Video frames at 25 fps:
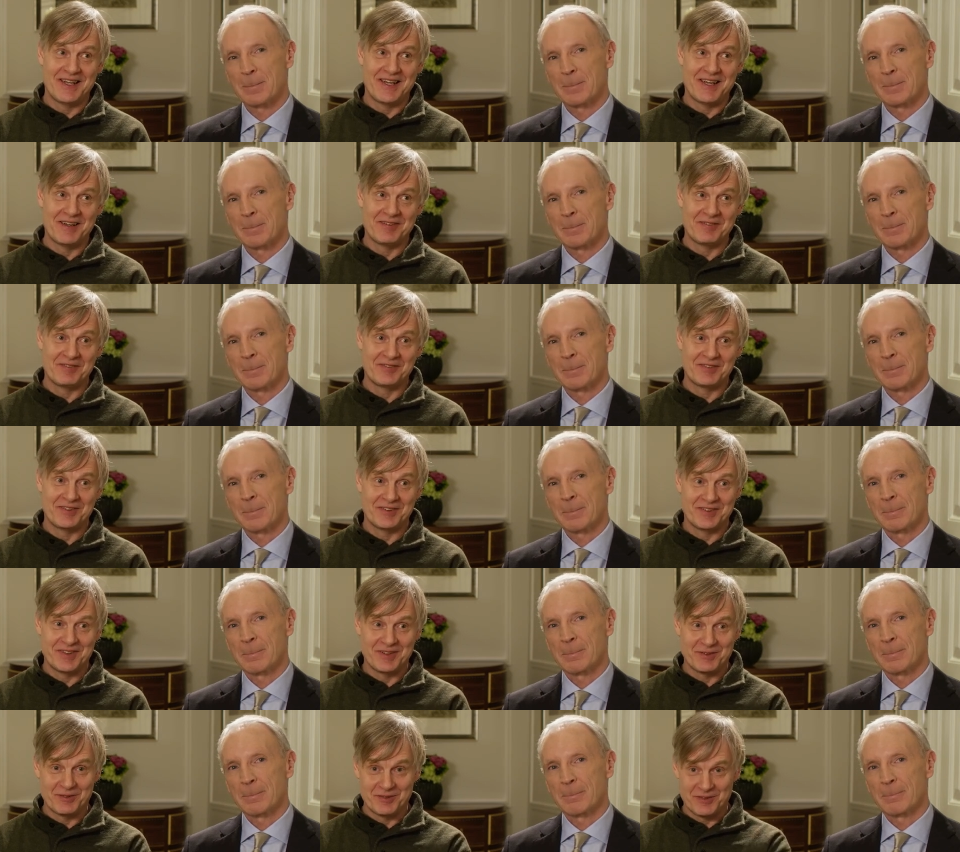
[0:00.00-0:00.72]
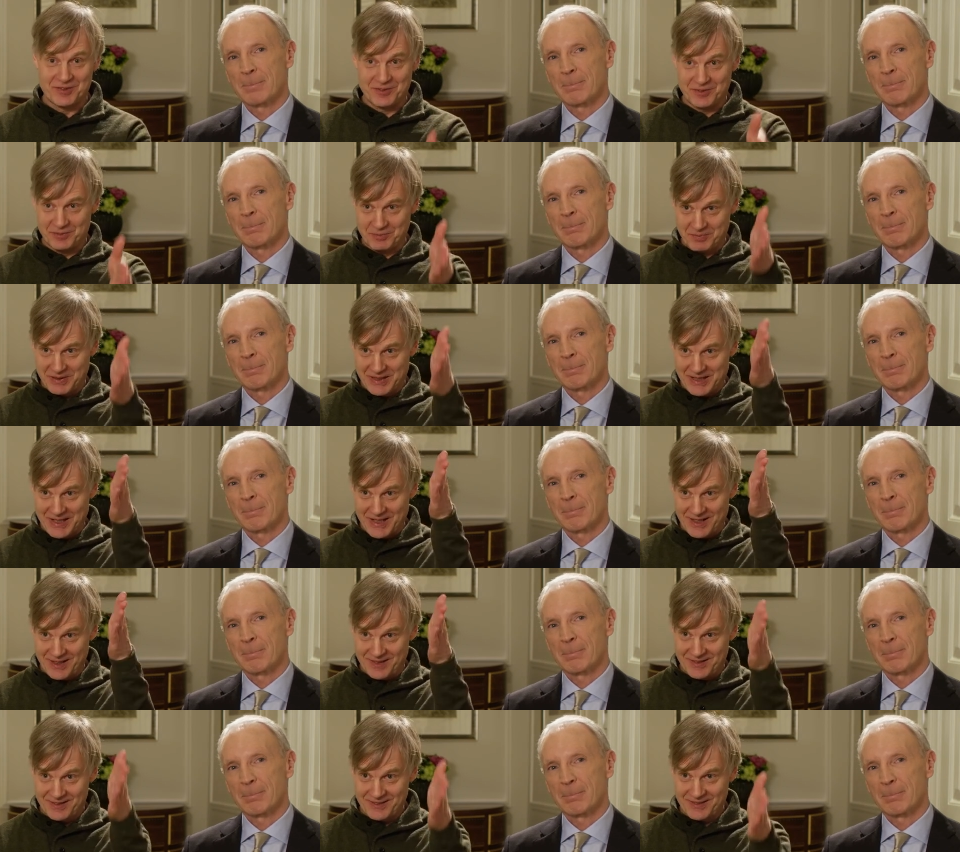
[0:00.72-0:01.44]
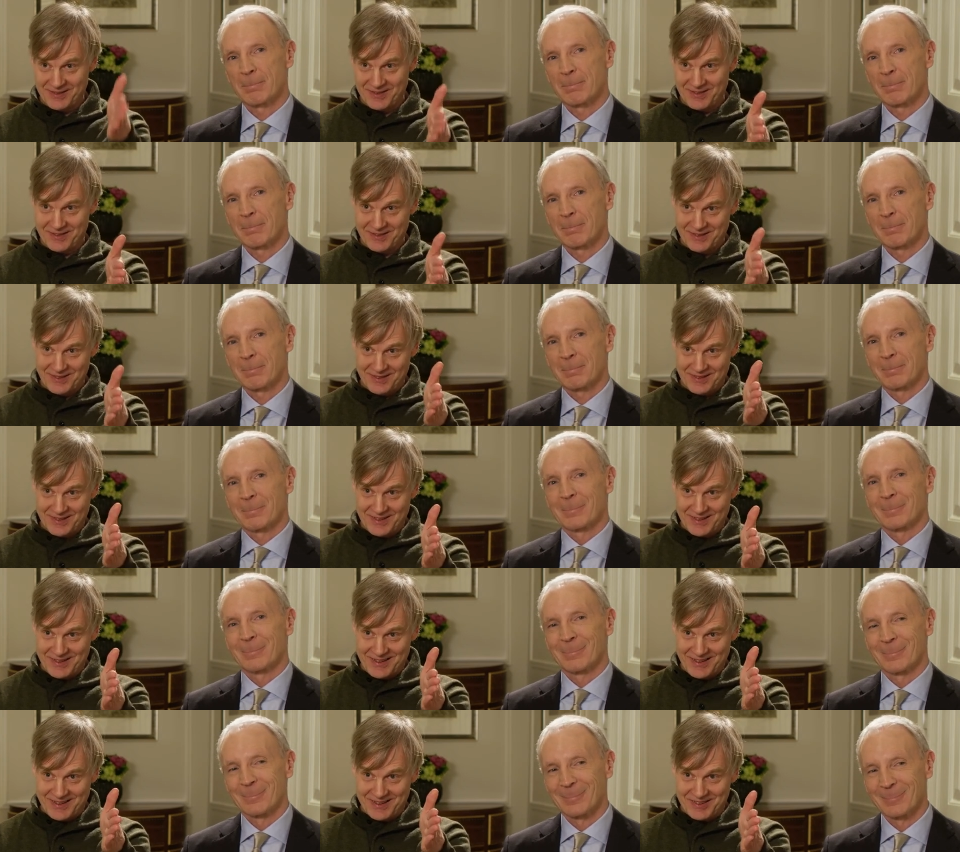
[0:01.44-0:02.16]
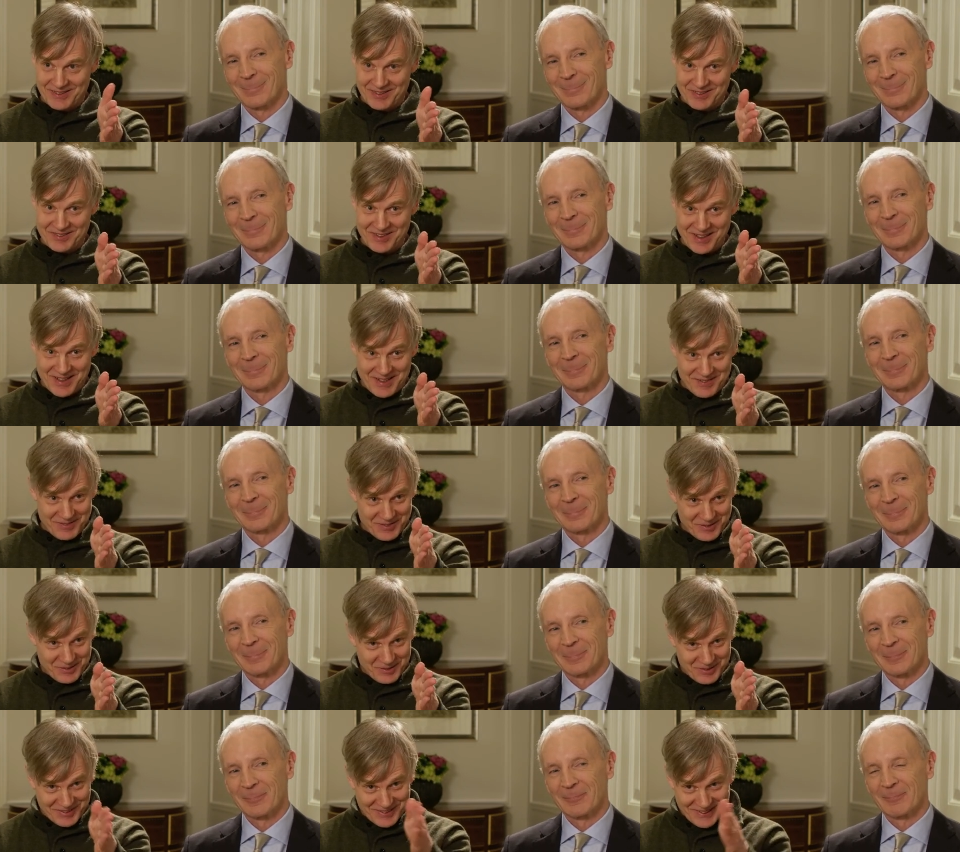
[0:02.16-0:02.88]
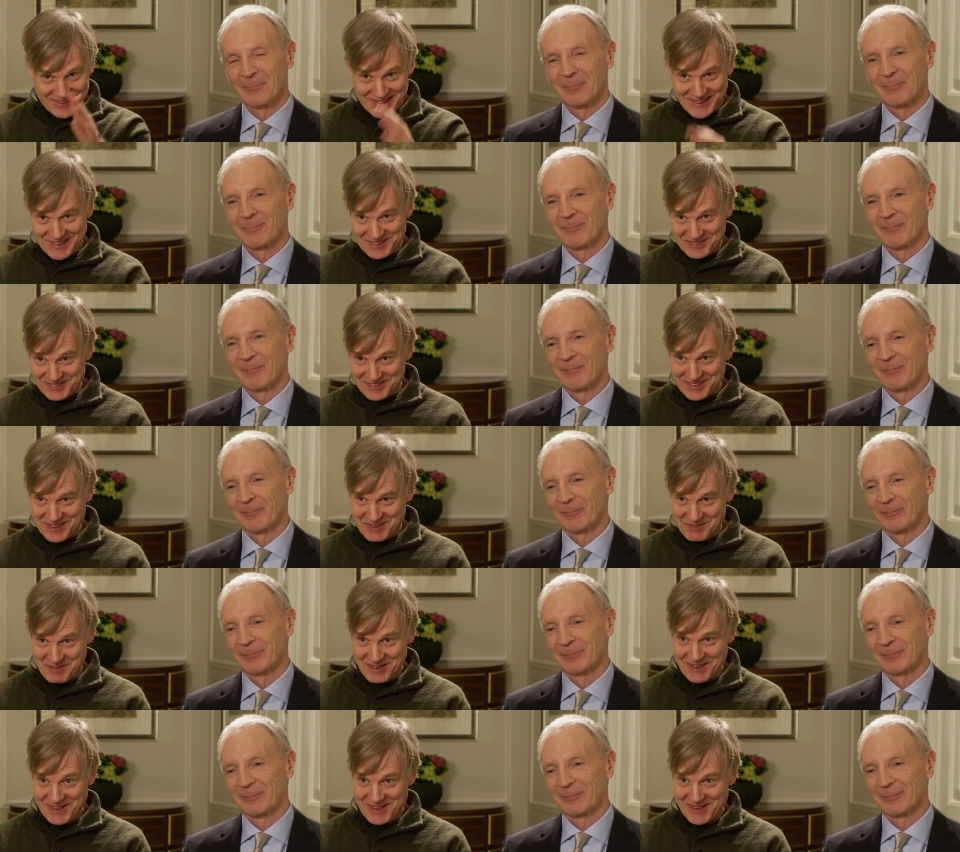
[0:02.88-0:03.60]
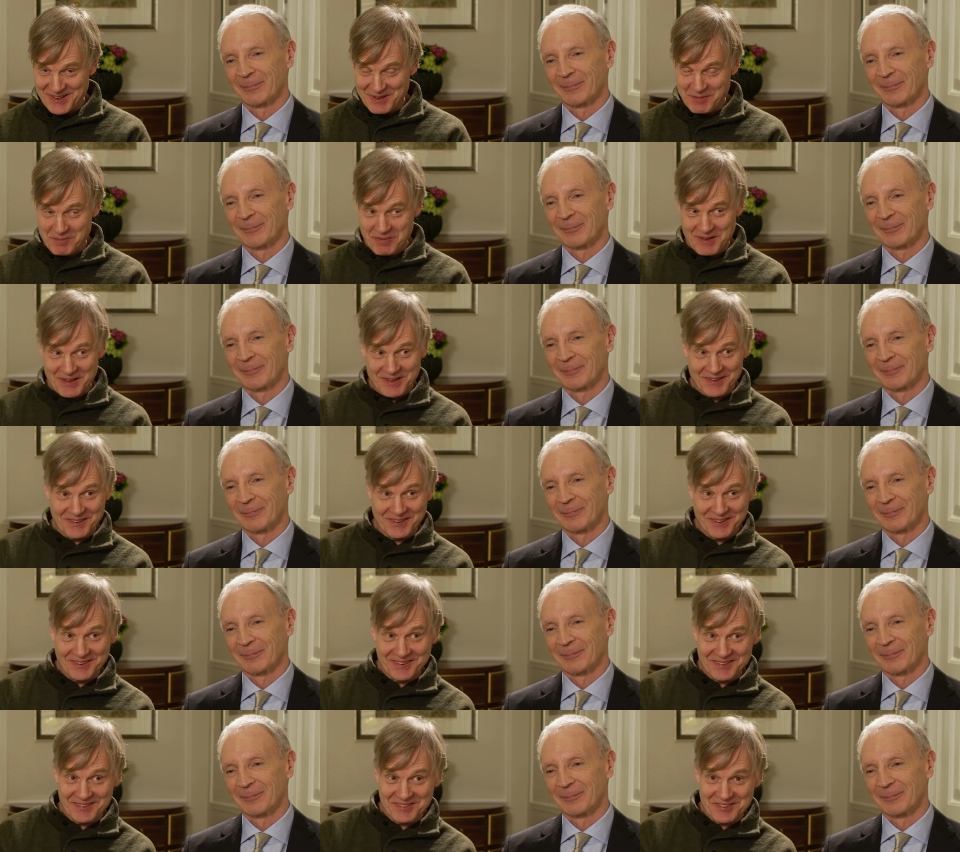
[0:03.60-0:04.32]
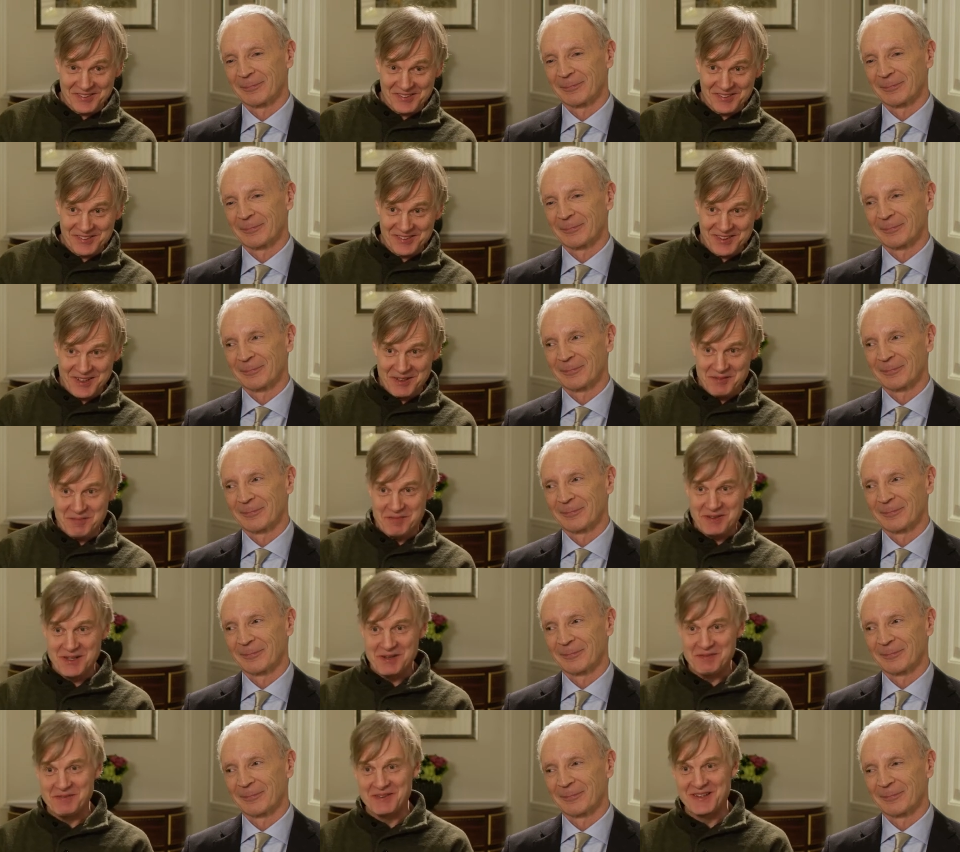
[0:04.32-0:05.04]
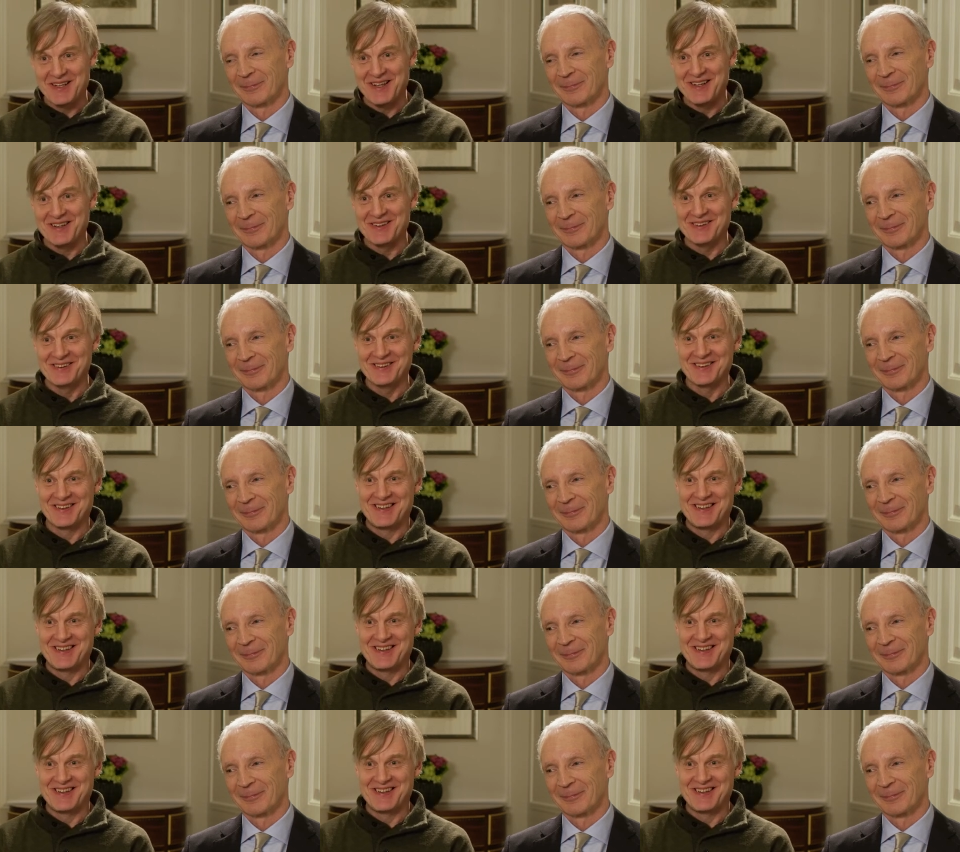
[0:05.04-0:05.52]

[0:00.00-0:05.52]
Speaker 1: left, and there was this pillar and David was literally behind the pillar. I could just see him peeping out,